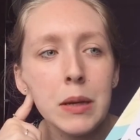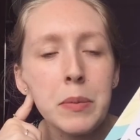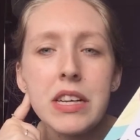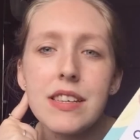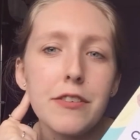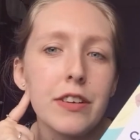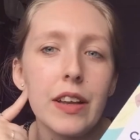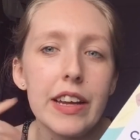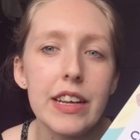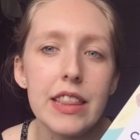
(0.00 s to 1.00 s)
because I feel
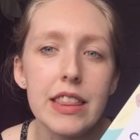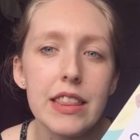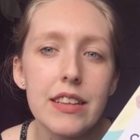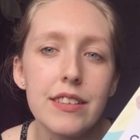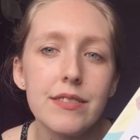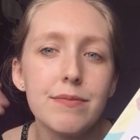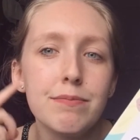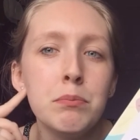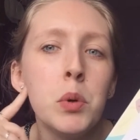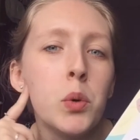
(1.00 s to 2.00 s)
like
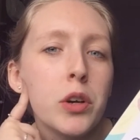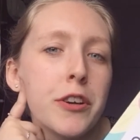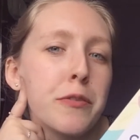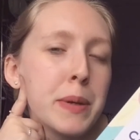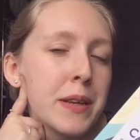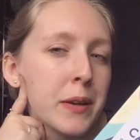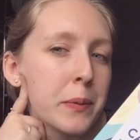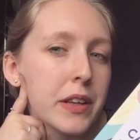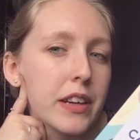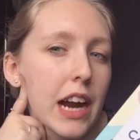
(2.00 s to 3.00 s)
more could have been done
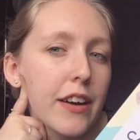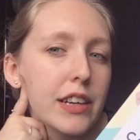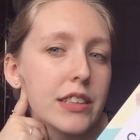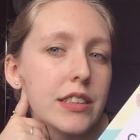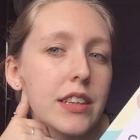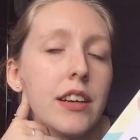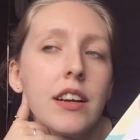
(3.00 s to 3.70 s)
with her character.